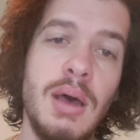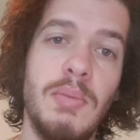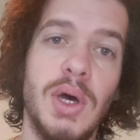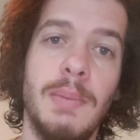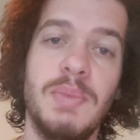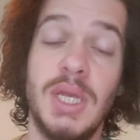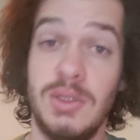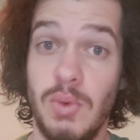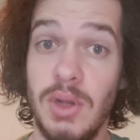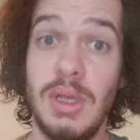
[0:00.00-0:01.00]
But
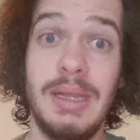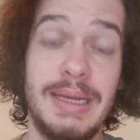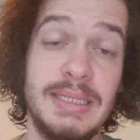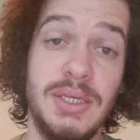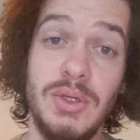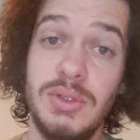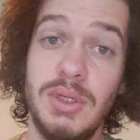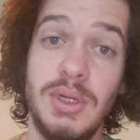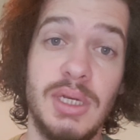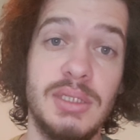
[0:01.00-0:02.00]
it's a word, like I said,
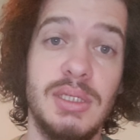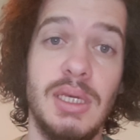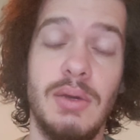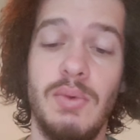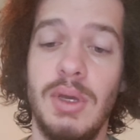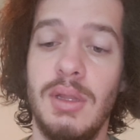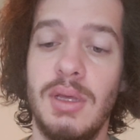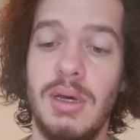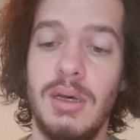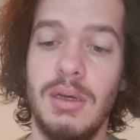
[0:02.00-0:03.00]
usually you're going to see it with
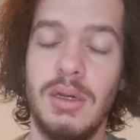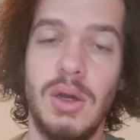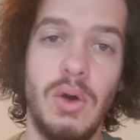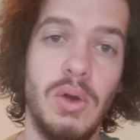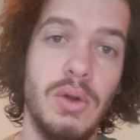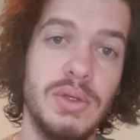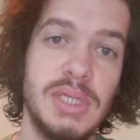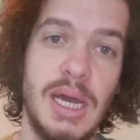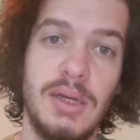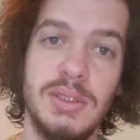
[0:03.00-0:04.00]
cars,
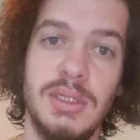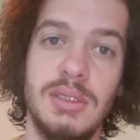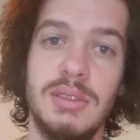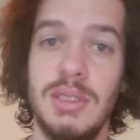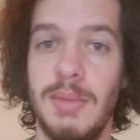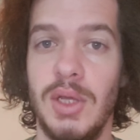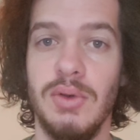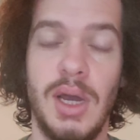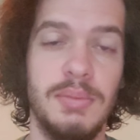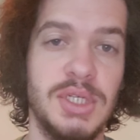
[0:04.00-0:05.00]
houses, some
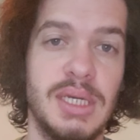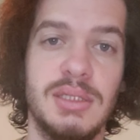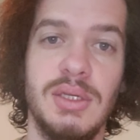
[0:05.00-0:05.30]
other objects.